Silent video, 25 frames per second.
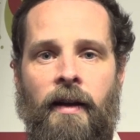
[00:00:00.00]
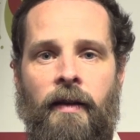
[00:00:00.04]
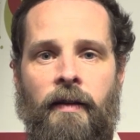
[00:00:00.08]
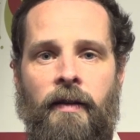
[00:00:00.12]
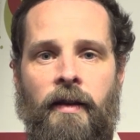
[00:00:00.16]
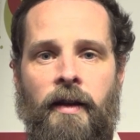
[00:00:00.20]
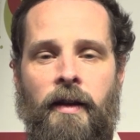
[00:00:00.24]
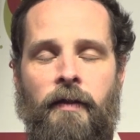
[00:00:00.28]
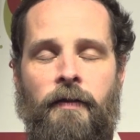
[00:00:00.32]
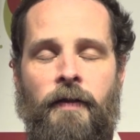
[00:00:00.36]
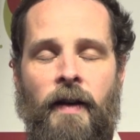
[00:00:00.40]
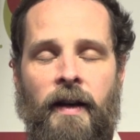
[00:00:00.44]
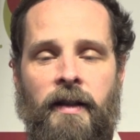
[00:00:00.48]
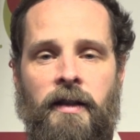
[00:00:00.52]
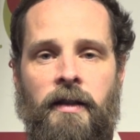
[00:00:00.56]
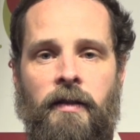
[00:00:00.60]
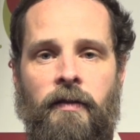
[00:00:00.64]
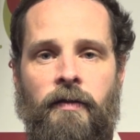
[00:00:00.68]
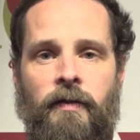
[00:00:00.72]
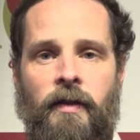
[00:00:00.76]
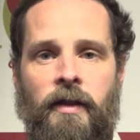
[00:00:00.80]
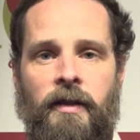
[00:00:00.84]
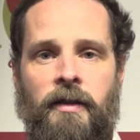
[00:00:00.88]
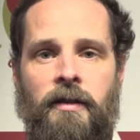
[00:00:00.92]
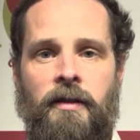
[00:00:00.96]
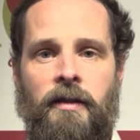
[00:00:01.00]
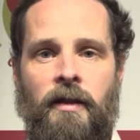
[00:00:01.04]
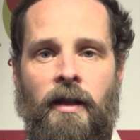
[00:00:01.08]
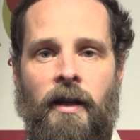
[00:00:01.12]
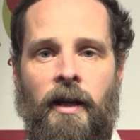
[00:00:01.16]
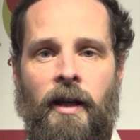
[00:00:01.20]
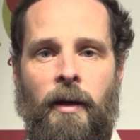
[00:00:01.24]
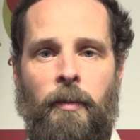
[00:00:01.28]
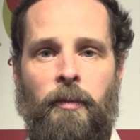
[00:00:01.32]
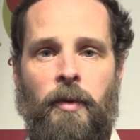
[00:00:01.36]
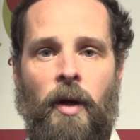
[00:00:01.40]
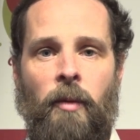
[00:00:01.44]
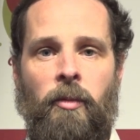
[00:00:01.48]
the effect of this
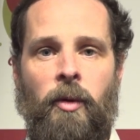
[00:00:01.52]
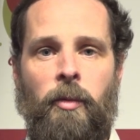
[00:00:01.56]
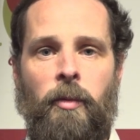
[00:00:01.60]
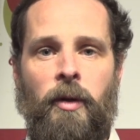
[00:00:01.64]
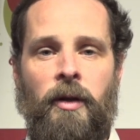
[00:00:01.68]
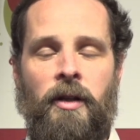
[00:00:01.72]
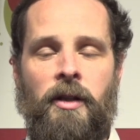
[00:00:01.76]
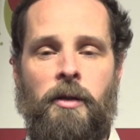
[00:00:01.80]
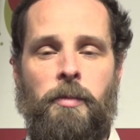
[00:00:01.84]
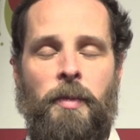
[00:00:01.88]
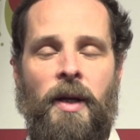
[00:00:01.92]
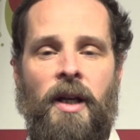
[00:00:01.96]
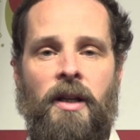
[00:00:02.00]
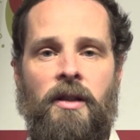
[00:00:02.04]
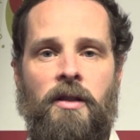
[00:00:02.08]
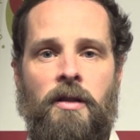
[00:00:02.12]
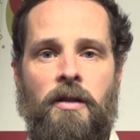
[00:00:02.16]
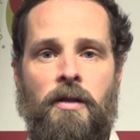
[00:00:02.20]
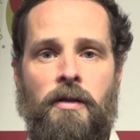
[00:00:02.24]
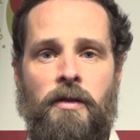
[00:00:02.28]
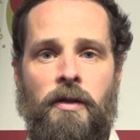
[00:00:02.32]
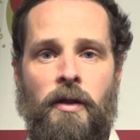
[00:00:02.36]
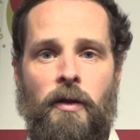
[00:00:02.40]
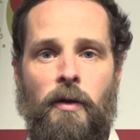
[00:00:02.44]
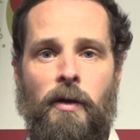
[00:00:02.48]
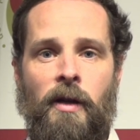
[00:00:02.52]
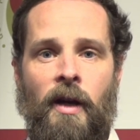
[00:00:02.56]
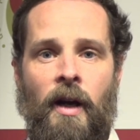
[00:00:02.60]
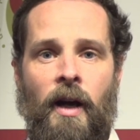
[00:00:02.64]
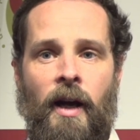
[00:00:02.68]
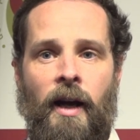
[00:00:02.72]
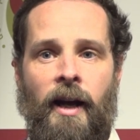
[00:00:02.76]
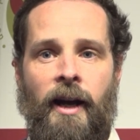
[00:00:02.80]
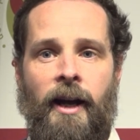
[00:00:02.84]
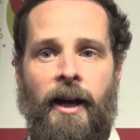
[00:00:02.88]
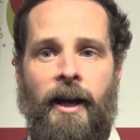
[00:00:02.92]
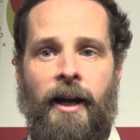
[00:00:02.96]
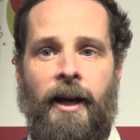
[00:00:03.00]
problem on his patients. So,
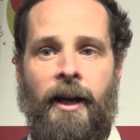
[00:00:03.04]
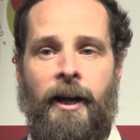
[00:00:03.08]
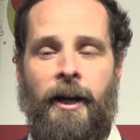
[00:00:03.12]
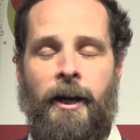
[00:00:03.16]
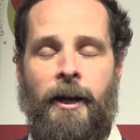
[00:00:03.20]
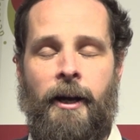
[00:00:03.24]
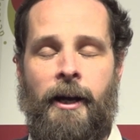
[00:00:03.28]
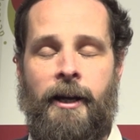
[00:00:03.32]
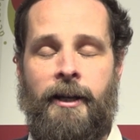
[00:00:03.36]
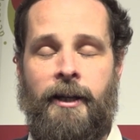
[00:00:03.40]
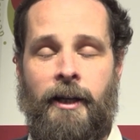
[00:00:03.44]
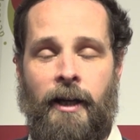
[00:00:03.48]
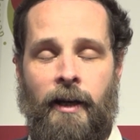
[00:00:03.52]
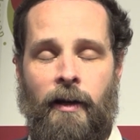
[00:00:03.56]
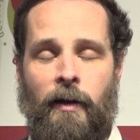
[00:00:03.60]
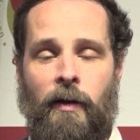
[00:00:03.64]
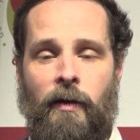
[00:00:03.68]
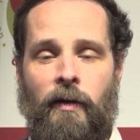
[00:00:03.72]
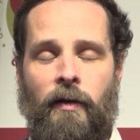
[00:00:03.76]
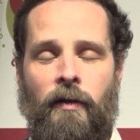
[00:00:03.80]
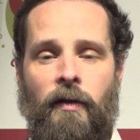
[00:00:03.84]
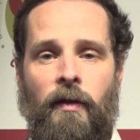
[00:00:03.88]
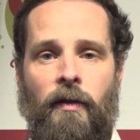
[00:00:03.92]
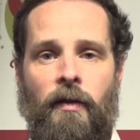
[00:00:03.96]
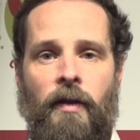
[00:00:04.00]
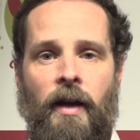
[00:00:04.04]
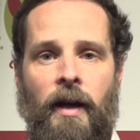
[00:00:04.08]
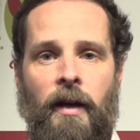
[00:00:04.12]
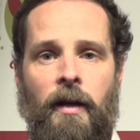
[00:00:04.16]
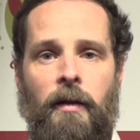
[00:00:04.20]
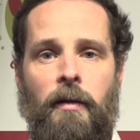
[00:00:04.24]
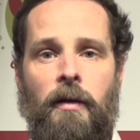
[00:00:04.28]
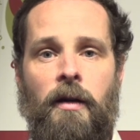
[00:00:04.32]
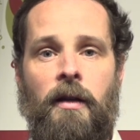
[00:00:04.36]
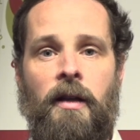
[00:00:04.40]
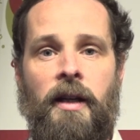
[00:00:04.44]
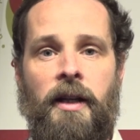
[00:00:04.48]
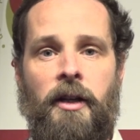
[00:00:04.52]
that
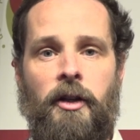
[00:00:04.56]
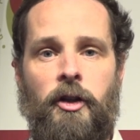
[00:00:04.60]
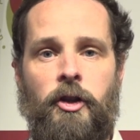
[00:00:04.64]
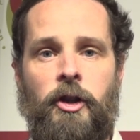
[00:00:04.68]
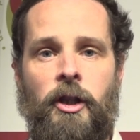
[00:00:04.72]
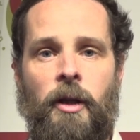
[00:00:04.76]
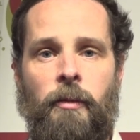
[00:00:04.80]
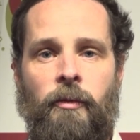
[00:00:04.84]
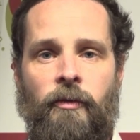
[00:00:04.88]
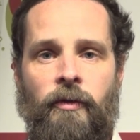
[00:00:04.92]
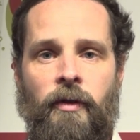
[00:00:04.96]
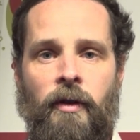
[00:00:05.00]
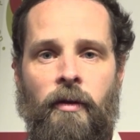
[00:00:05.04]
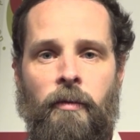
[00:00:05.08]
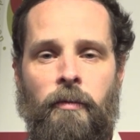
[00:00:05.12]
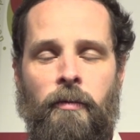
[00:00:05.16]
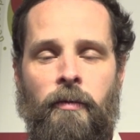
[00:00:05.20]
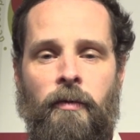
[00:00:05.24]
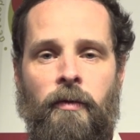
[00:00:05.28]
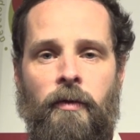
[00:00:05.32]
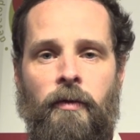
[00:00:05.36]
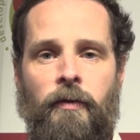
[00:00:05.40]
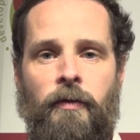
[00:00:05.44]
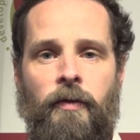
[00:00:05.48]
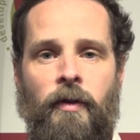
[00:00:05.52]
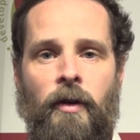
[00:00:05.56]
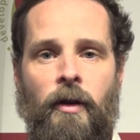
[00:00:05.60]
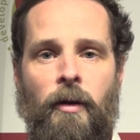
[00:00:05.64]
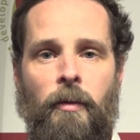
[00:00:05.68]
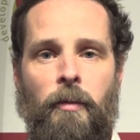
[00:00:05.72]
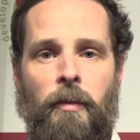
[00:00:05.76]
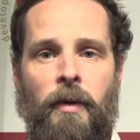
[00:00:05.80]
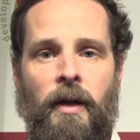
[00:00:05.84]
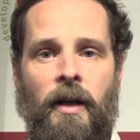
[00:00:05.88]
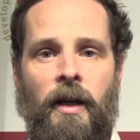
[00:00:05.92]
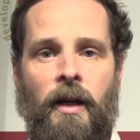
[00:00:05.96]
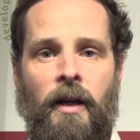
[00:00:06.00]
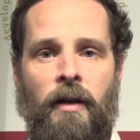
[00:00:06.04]
leadership from
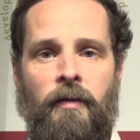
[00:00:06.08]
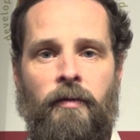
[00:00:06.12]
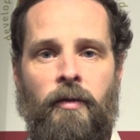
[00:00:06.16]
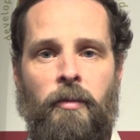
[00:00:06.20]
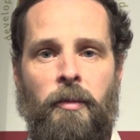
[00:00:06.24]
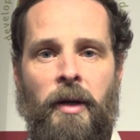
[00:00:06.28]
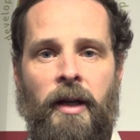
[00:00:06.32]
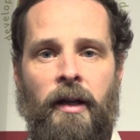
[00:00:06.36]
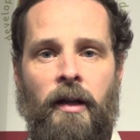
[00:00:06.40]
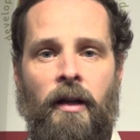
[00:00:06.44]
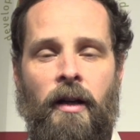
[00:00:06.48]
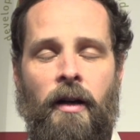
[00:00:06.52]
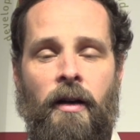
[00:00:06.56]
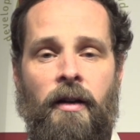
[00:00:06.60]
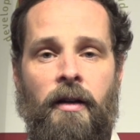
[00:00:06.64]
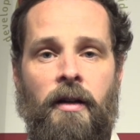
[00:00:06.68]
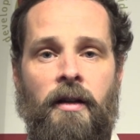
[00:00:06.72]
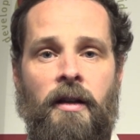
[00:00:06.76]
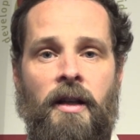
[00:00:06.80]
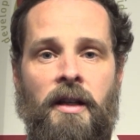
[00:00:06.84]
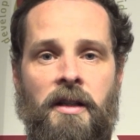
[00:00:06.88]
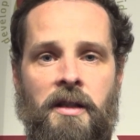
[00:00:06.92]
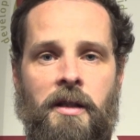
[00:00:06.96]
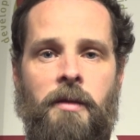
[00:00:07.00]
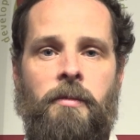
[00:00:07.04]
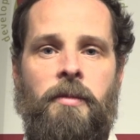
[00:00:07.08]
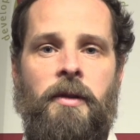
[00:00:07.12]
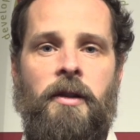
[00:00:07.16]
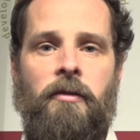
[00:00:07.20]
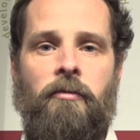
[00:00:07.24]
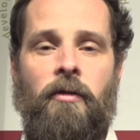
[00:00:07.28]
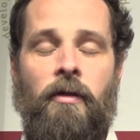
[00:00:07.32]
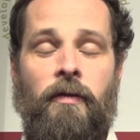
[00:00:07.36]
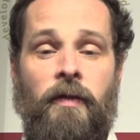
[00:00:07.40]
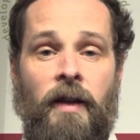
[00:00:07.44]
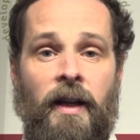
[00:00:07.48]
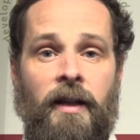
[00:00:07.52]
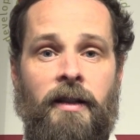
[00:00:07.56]
Michael Harty needs to be
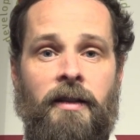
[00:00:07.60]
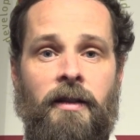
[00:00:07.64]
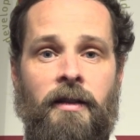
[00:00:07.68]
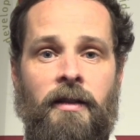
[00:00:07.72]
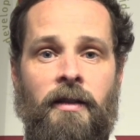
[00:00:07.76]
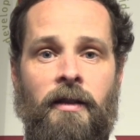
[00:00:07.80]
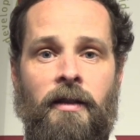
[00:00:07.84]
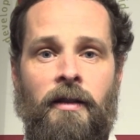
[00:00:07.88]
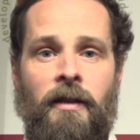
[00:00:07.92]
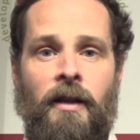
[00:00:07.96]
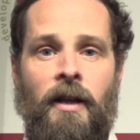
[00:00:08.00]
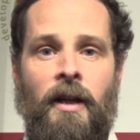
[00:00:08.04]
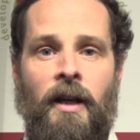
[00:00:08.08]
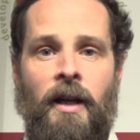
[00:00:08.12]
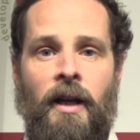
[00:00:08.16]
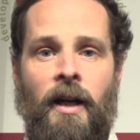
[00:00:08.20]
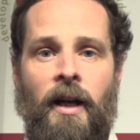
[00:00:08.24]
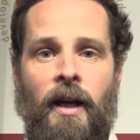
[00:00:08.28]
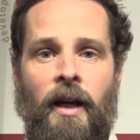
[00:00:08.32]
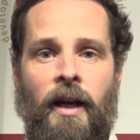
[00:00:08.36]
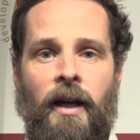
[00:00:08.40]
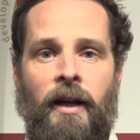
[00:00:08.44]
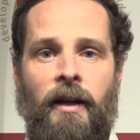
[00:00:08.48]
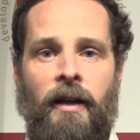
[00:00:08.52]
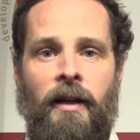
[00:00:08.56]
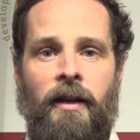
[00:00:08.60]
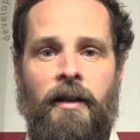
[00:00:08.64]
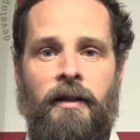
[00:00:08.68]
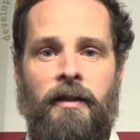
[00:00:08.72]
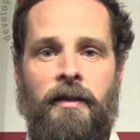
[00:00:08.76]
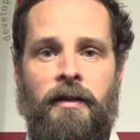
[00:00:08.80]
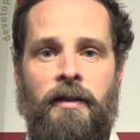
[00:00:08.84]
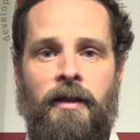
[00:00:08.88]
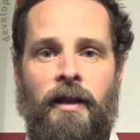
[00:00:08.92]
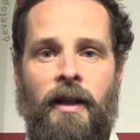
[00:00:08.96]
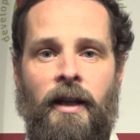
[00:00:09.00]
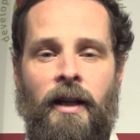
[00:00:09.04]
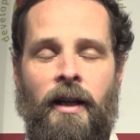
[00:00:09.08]
reflected
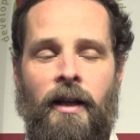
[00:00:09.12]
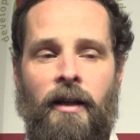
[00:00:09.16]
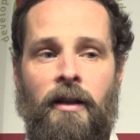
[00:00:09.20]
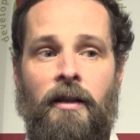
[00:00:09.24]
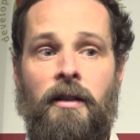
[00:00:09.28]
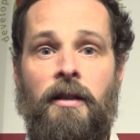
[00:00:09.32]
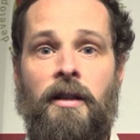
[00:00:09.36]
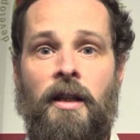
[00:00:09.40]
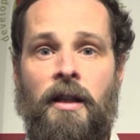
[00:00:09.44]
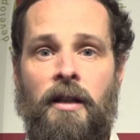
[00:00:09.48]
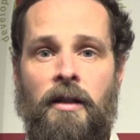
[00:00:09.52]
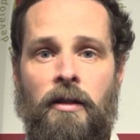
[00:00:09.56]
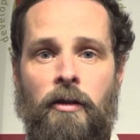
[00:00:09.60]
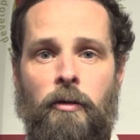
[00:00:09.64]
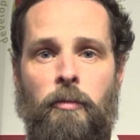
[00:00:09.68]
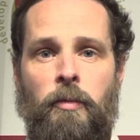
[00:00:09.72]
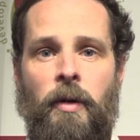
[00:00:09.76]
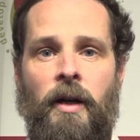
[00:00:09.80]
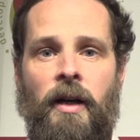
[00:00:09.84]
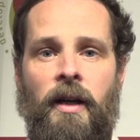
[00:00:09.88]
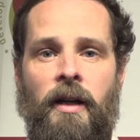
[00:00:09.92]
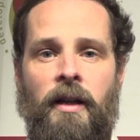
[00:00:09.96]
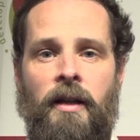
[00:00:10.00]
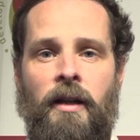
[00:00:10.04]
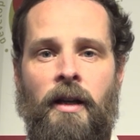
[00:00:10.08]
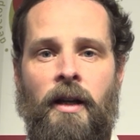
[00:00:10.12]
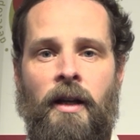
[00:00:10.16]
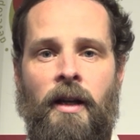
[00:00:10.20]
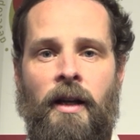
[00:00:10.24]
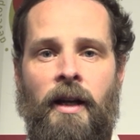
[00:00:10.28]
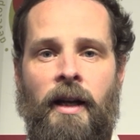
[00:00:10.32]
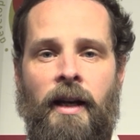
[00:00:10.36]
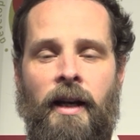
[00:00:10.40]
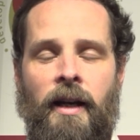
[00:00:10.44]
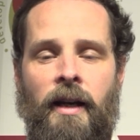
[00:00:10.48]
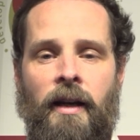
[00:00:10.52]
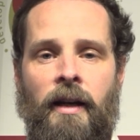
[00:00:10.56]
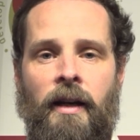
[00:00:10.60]
and continued by
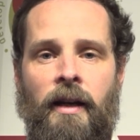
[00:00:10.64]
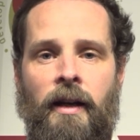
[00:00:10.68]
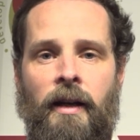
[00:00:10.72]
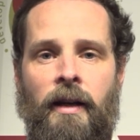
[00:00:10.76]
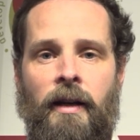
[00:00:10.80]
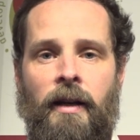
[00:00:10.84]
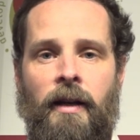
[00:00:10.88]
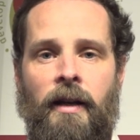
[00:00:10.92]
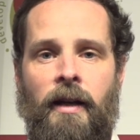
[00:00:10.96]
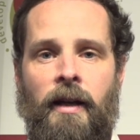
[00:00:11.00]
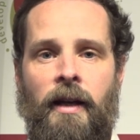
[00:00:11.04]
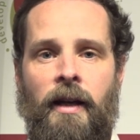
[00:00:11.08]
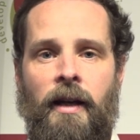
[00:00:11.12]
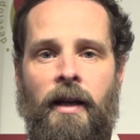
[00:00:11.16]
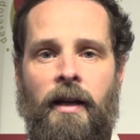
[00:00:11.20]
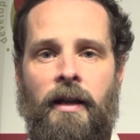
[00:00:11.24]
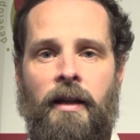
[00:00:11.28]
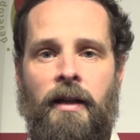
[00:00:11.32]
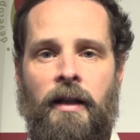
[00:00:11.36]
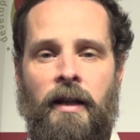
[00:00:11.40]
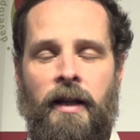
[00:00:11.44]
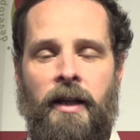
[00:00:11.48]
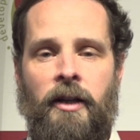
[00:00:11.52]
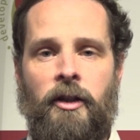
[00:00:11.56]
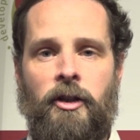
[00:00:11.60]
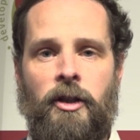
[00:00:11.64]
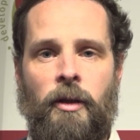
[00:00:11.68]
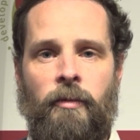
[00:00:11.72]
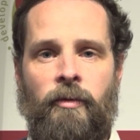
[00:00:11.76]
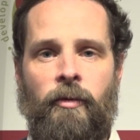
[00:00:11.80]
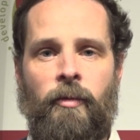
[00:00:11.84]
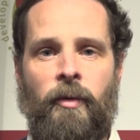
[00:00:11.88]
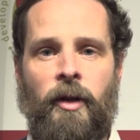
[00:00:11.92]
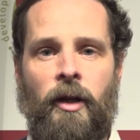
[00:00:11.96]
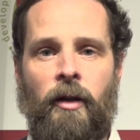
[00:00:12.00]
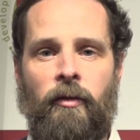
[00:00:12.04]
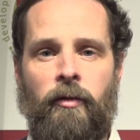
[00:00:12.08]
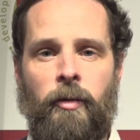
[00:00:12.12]
in leadership from
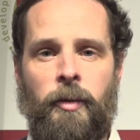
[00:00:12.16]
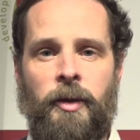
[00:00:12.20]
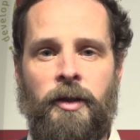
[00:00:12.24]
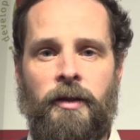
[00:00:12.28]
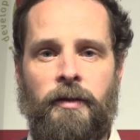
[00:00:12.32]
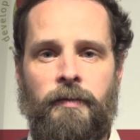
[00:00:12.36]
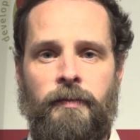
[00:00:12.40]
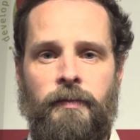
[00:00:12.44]
the government.